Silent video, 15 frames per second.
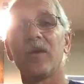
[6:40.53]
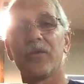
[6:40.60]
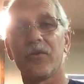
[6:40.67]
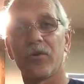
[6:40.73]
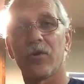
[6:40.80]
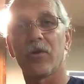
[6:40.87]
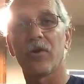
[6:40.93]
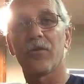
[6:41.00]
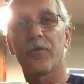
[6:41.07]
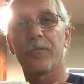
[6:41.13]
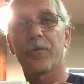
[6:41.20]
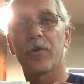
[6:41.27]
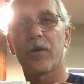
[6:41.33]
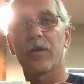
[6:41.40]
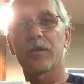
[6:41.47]
There are other
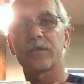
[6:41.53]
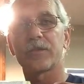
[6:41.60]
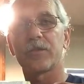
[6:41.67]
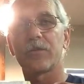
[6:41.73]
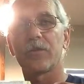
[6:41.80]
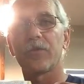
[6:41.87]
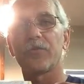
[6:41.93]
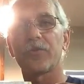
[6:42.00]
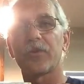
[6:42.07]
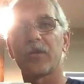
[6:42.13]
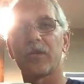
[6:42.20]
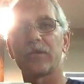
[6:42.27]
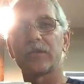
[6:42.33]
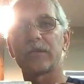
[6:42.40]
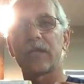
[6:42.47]
products, there are other
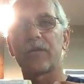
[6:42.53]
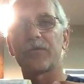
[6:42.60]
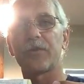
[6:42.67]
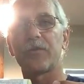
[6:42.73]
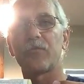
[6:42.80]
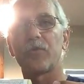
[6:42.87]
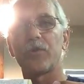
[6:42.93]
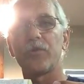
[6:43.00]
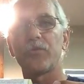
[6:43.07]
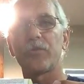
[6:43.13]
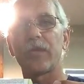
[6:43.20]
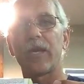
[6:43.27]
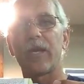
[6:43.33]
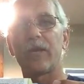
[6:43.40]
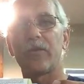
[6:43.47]
guns out there where you
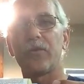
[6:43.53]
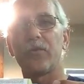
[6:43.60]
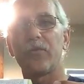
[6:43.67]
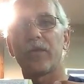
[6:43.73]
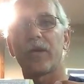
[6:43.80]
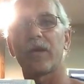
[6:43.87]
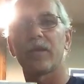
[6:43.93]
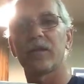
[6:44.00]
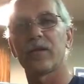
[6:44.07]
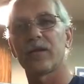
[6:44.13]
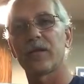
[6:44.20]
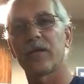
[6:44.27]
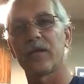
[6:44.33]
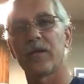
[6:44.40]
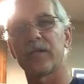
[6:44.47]
can do that, and
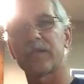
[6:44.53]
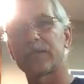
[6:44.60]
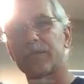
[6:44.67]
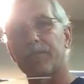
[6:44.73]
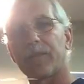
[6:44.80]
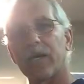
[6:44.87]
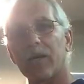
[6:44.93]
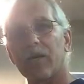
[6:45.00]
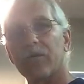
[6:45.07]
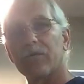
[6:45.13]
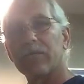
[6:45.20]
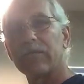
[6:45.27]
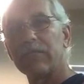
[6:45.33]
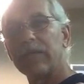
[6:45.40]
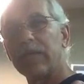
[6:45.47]
it's about
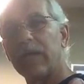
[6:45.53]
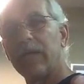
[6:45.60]
yay